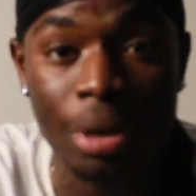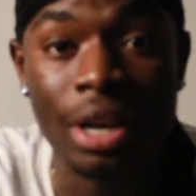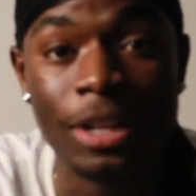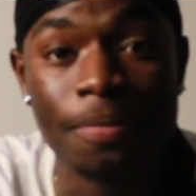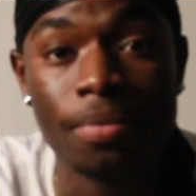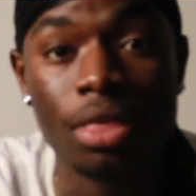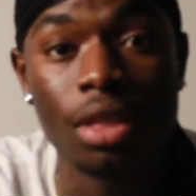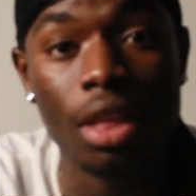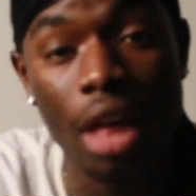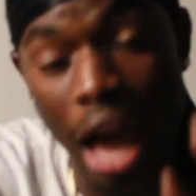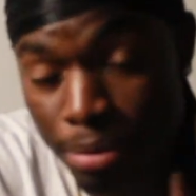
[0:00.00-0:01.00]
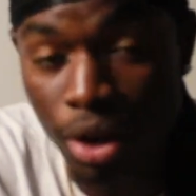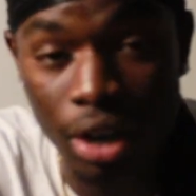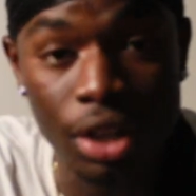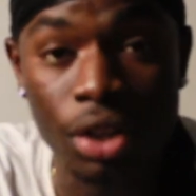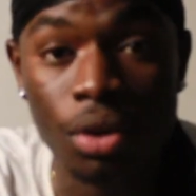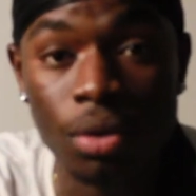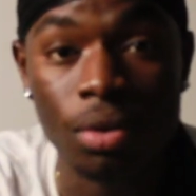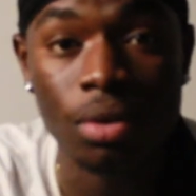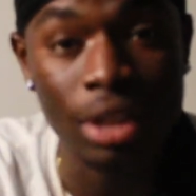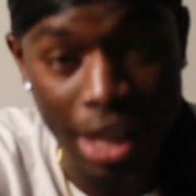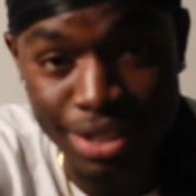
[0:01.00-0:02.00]
but I'm talking to you.
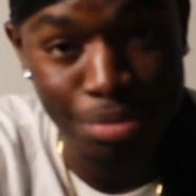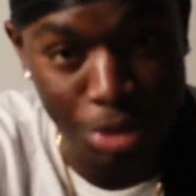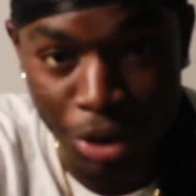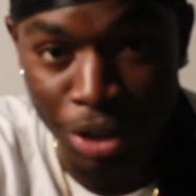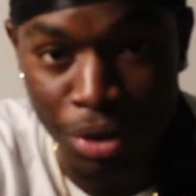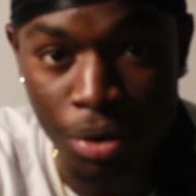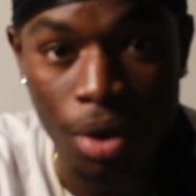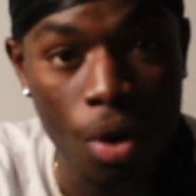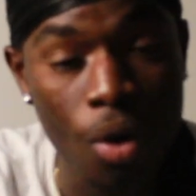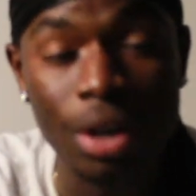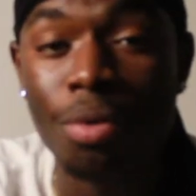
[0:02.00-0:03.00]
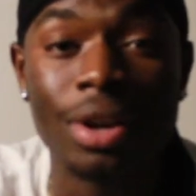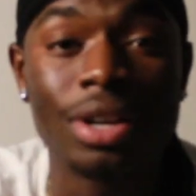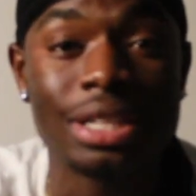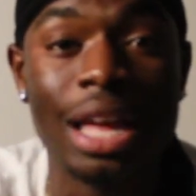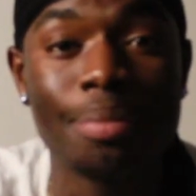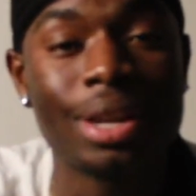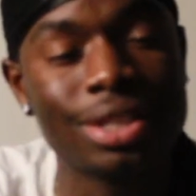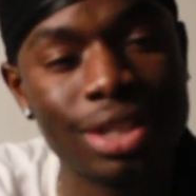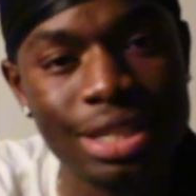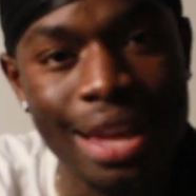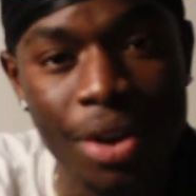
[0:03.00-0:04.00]
Yes, I'm talking to you. Oil and water does not mix,
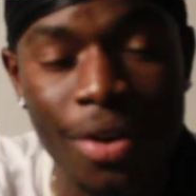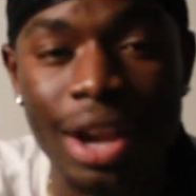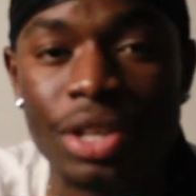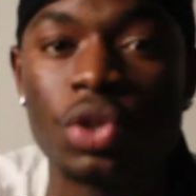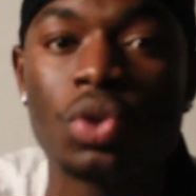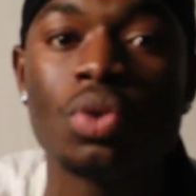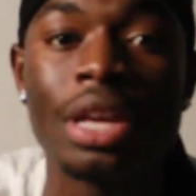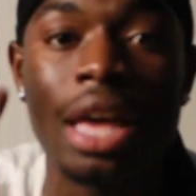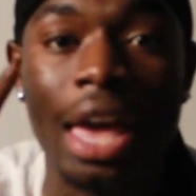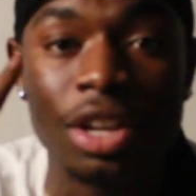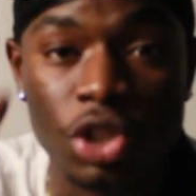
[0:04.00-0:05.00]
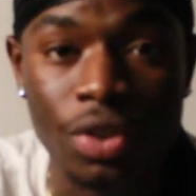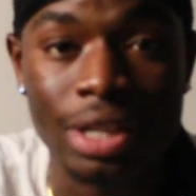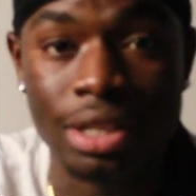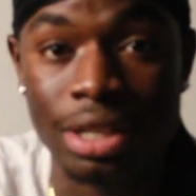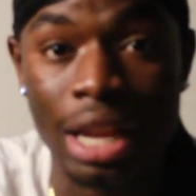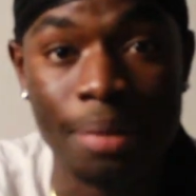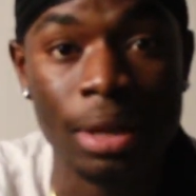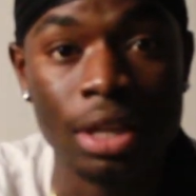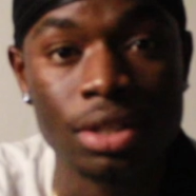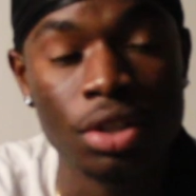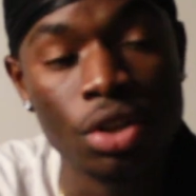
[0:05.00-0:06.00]
just how gratitude and stress does not
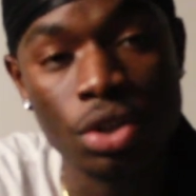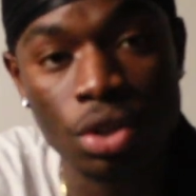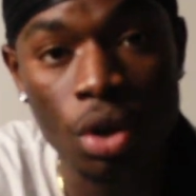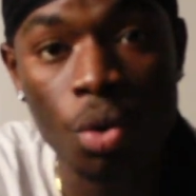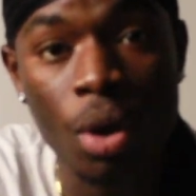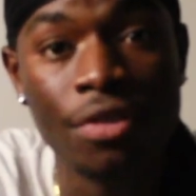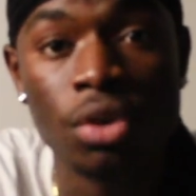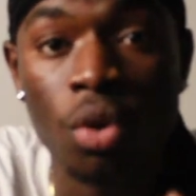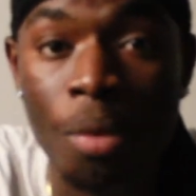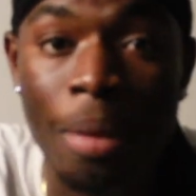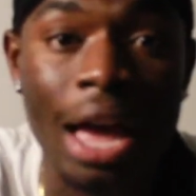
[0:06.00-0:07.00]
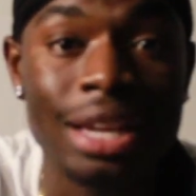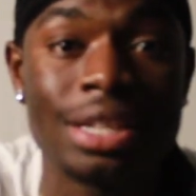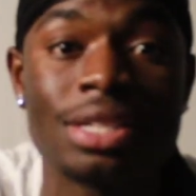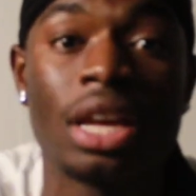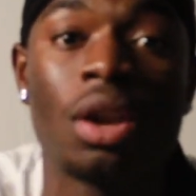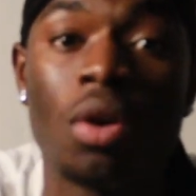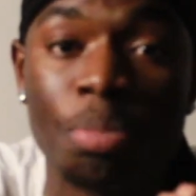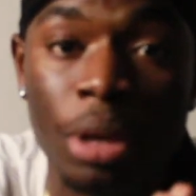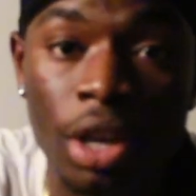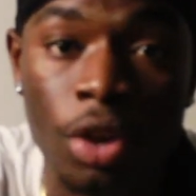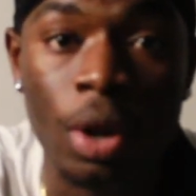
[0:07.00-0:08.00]
mix. So if your mind is set on
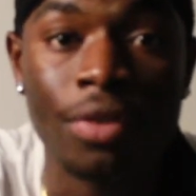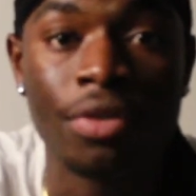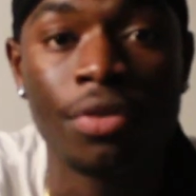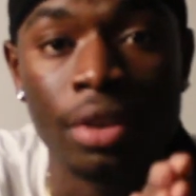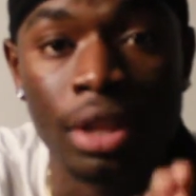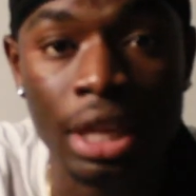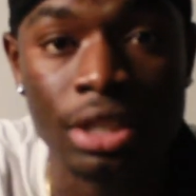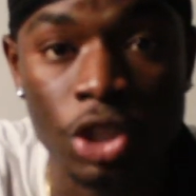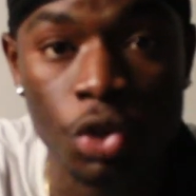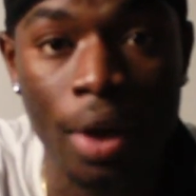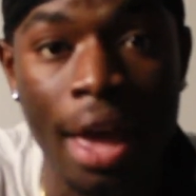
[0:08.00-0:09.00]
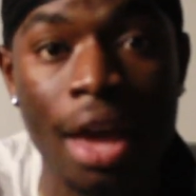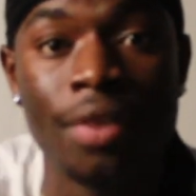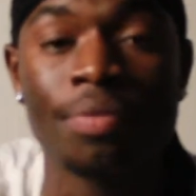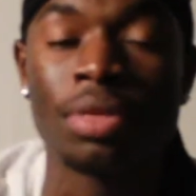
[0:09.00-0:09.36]
being grateful for the things that you have,